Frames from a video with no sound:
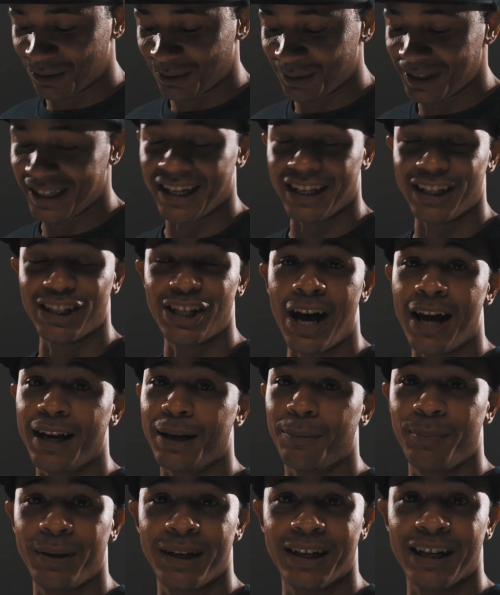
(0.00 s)
we got a lot
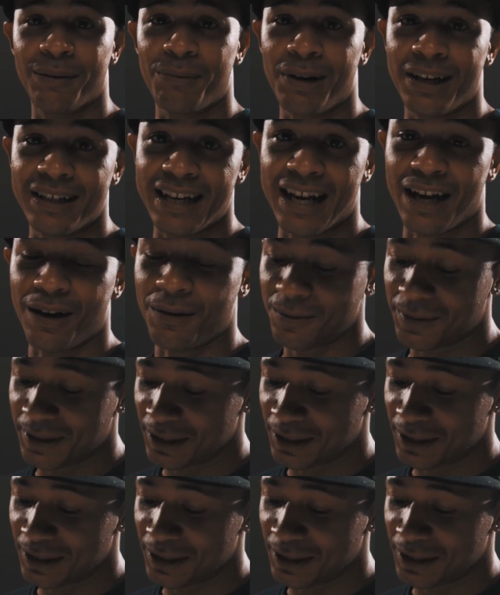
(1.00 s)
to pick up right now.